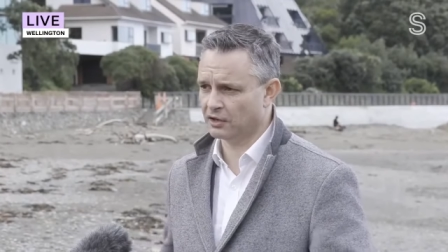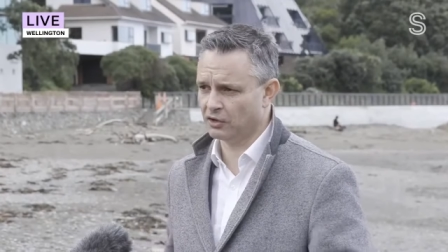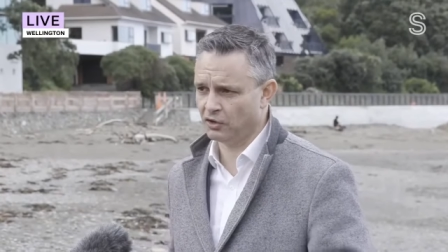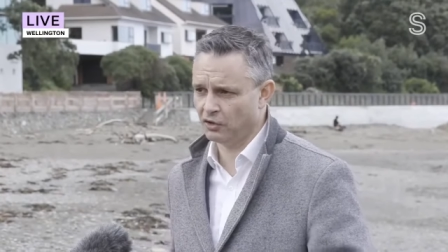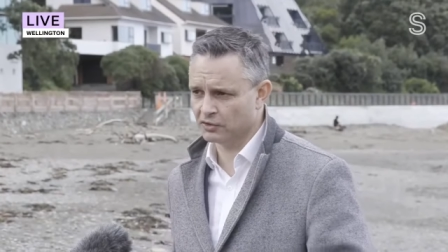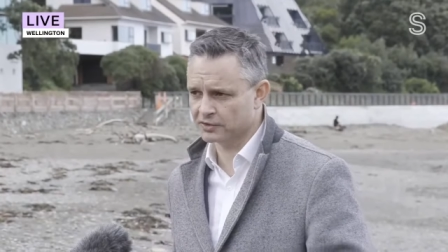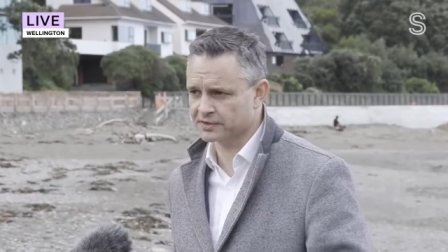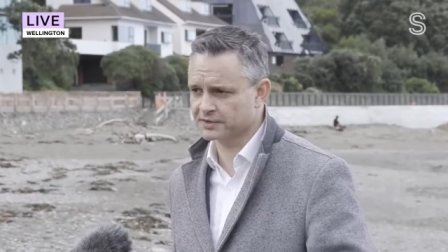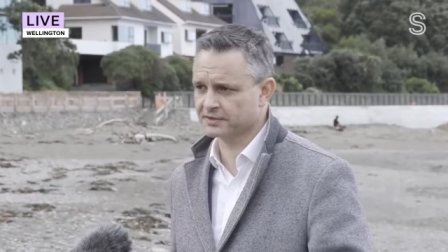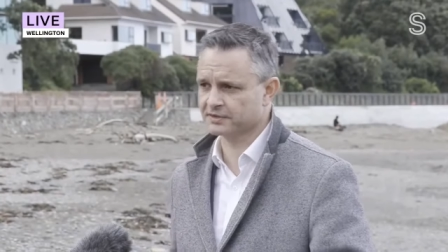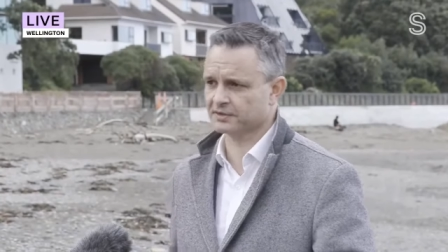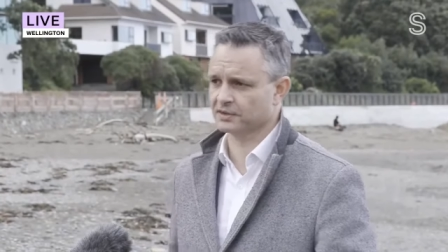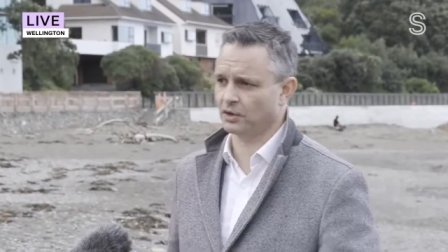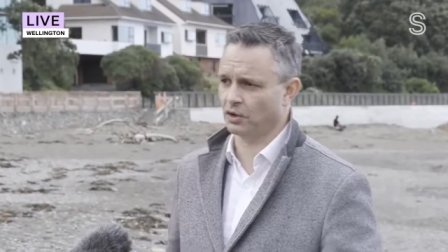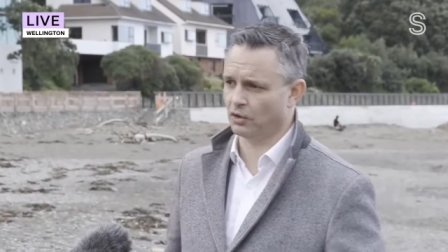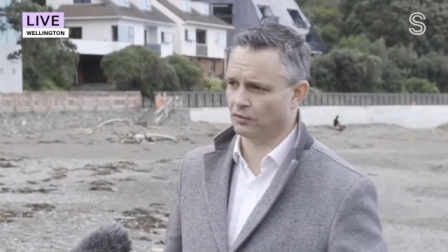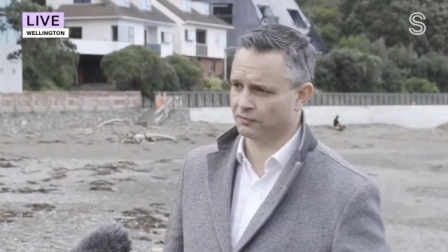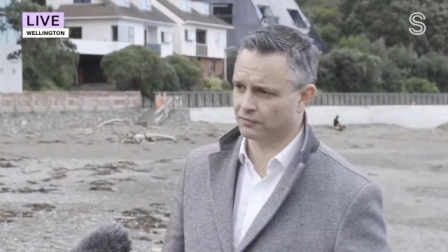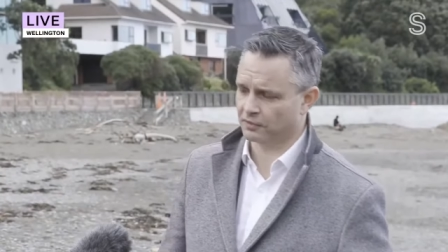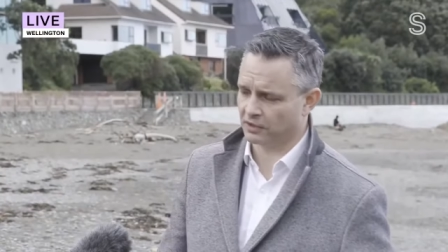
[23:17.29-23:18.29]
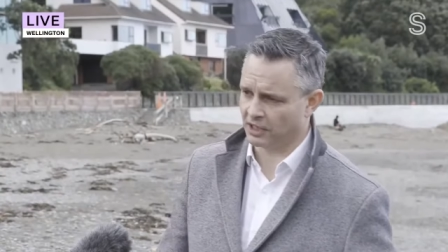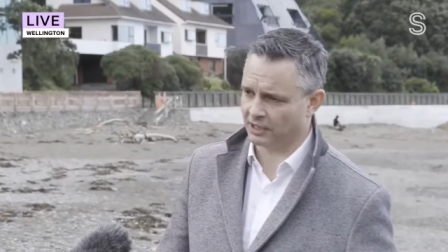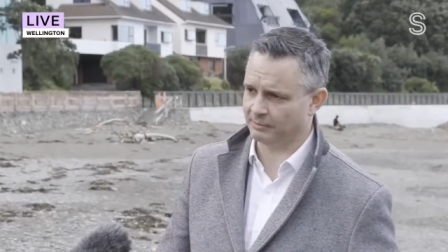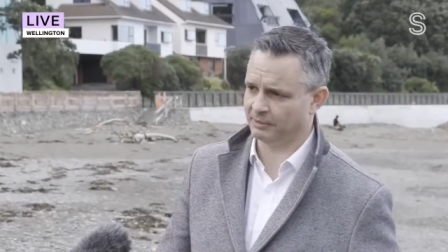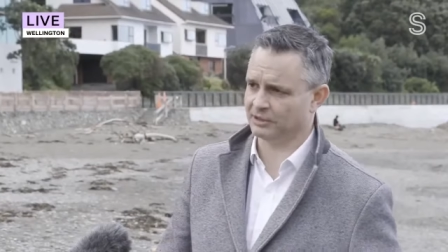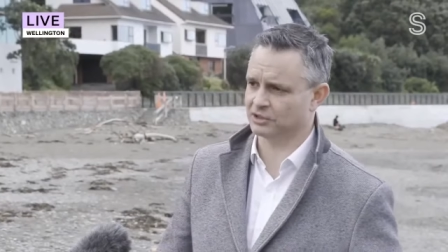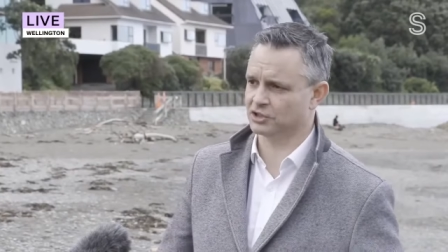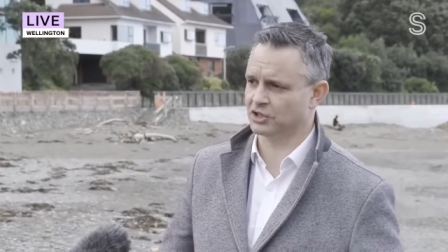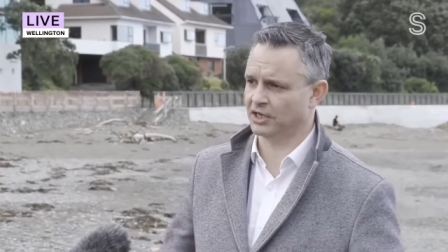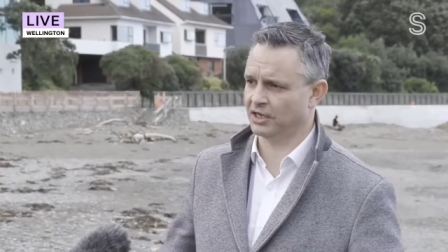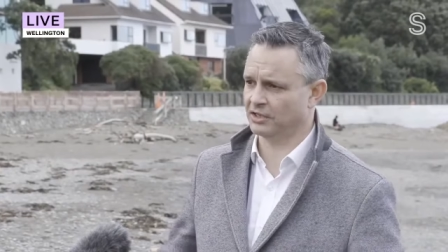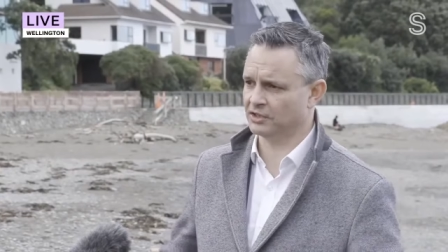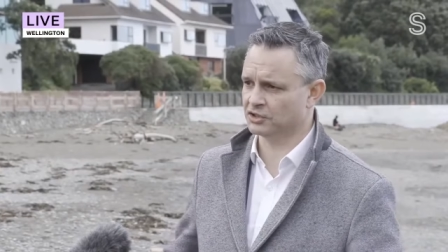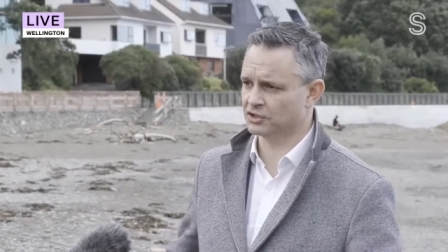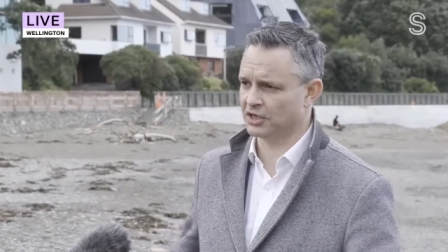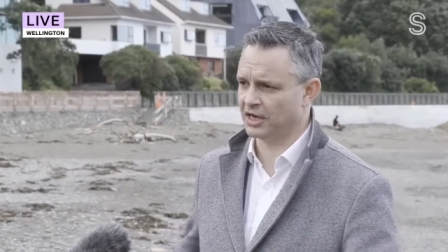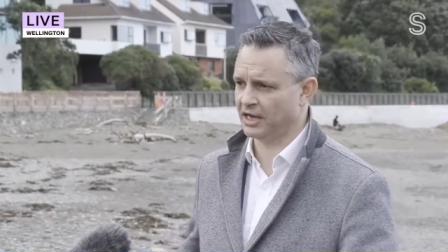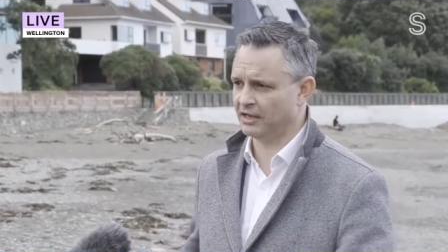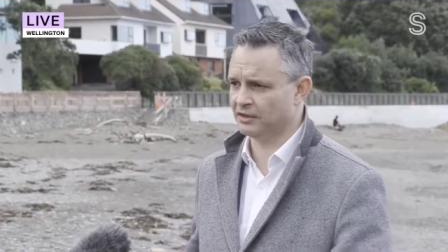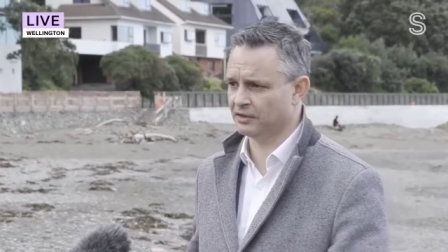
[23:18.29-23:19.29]
costs of climate
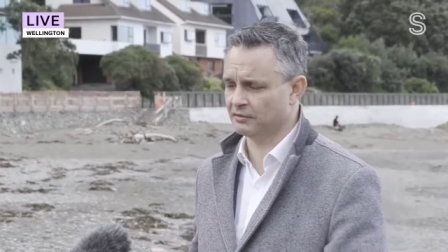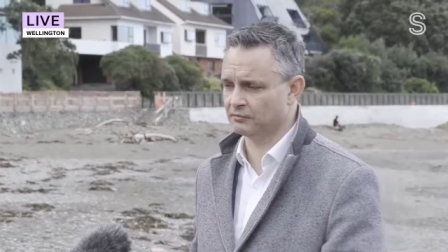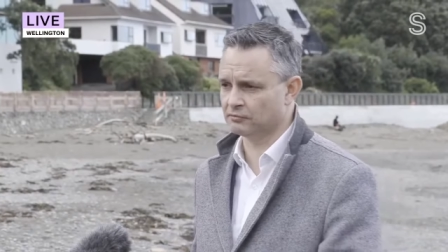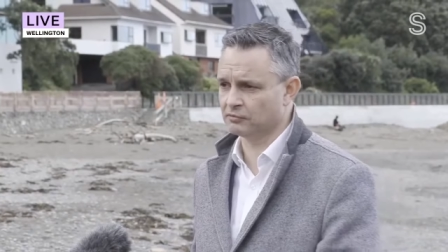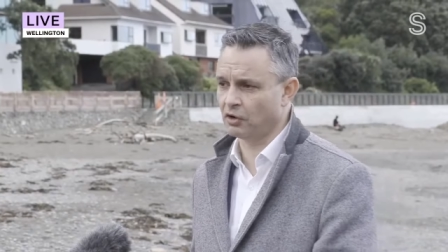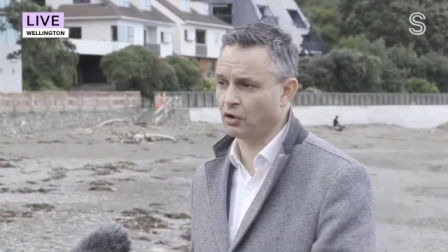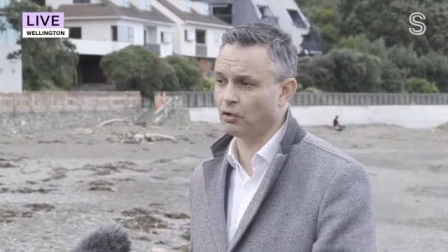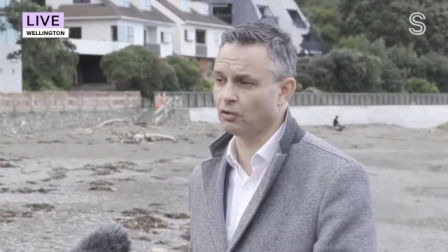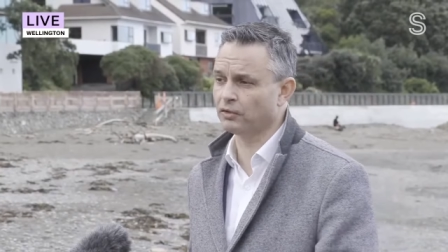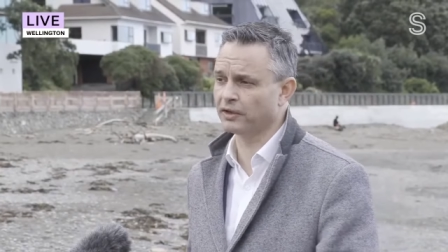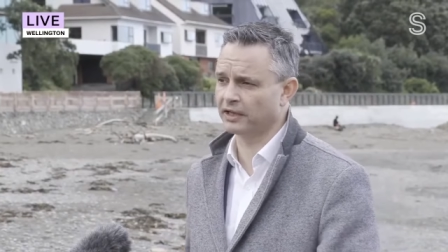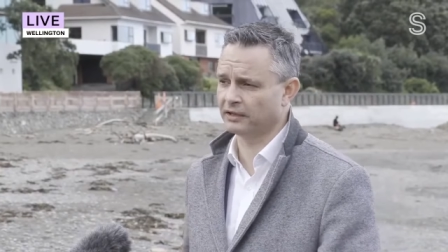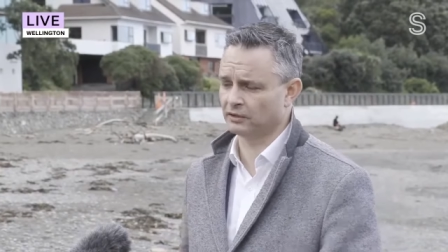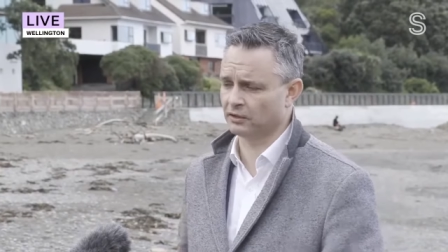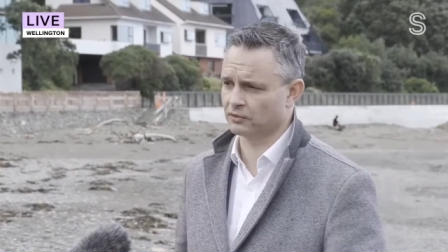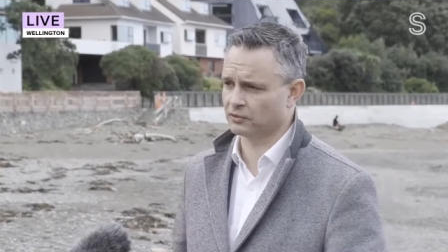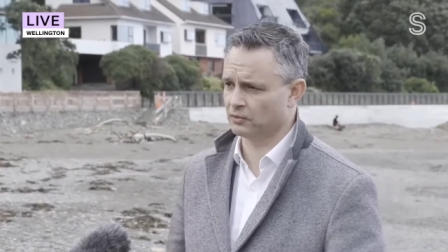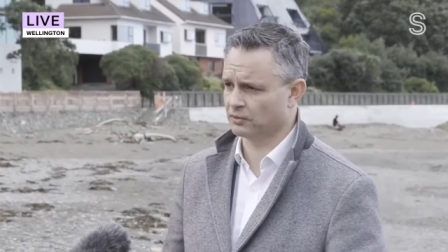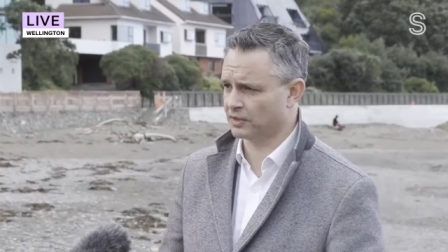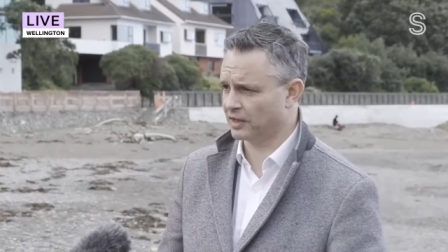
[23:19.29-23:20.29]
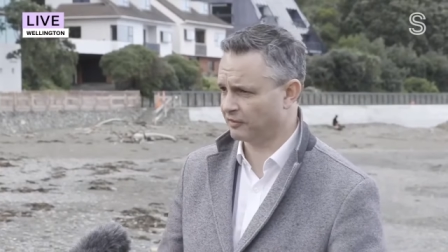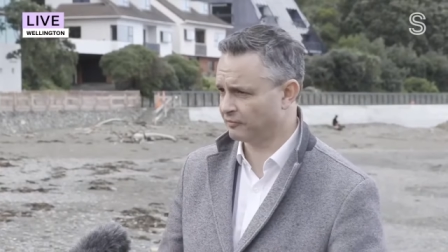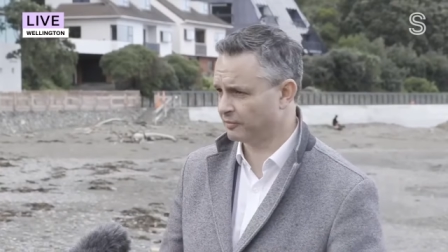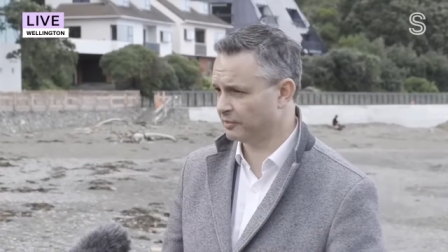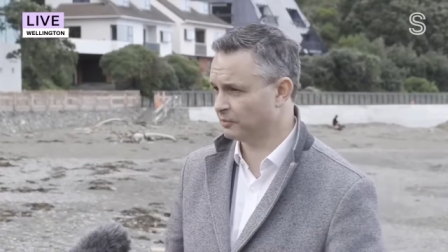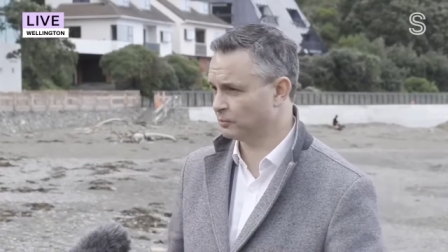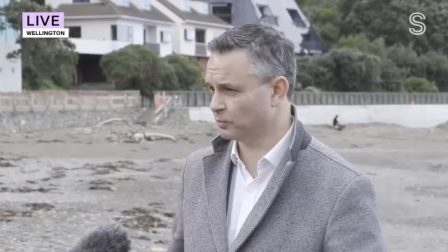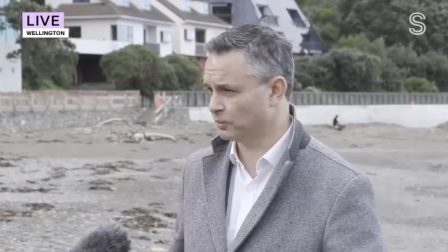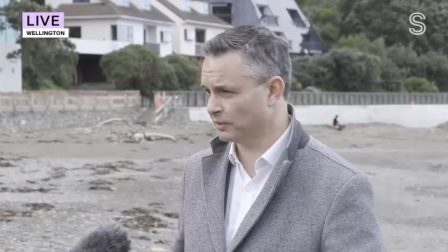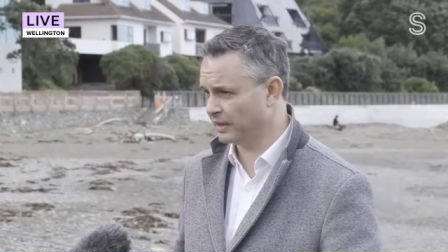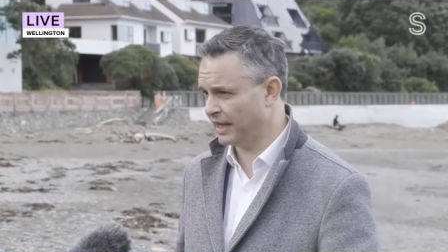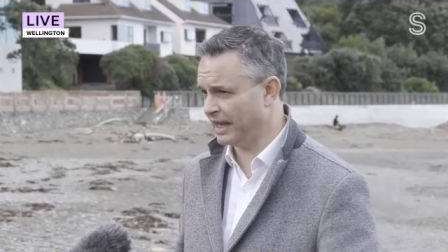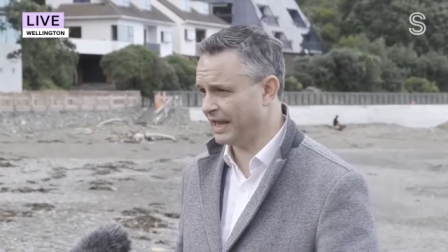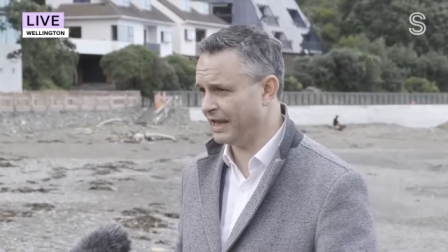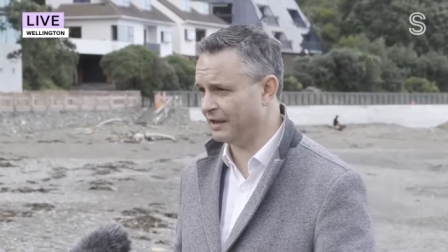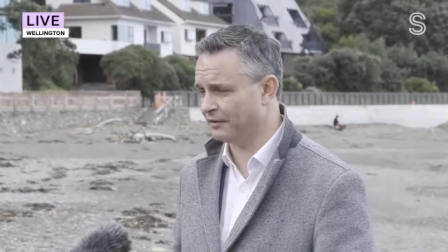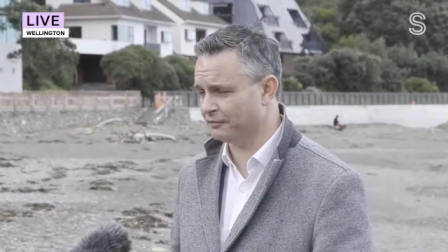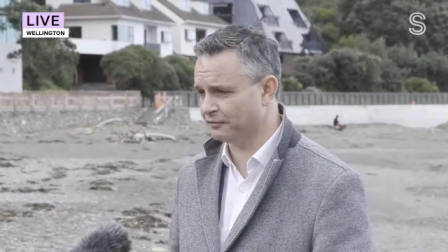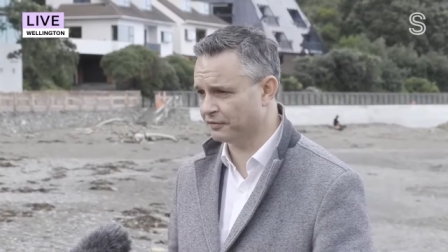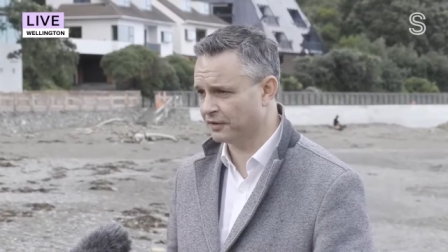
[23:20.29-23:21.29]
change and the role that local government will
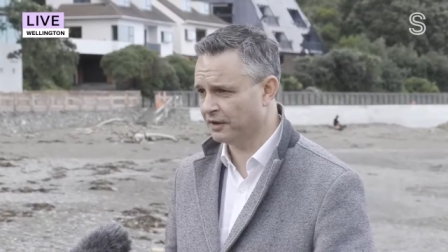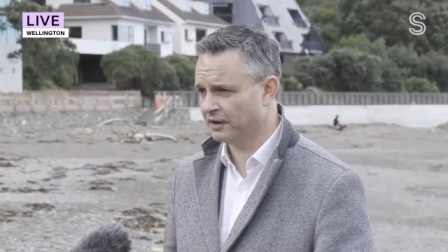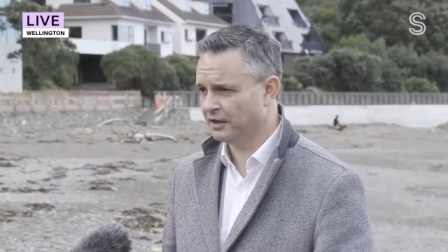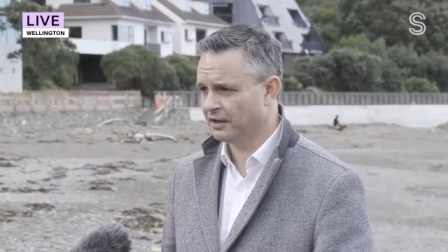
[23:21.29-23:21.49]
have.